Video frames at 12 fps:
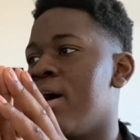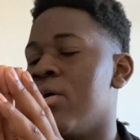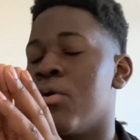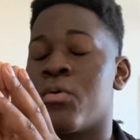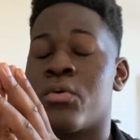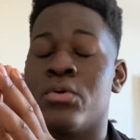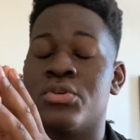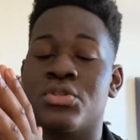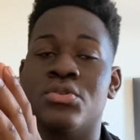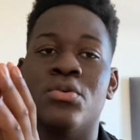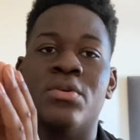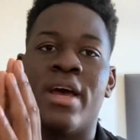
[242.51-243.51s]
or also
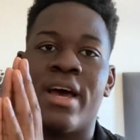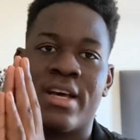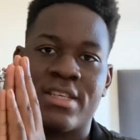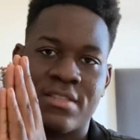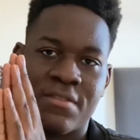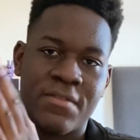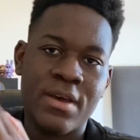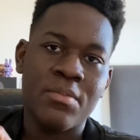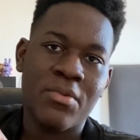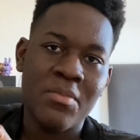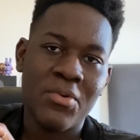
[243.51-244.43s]
known as Fanboy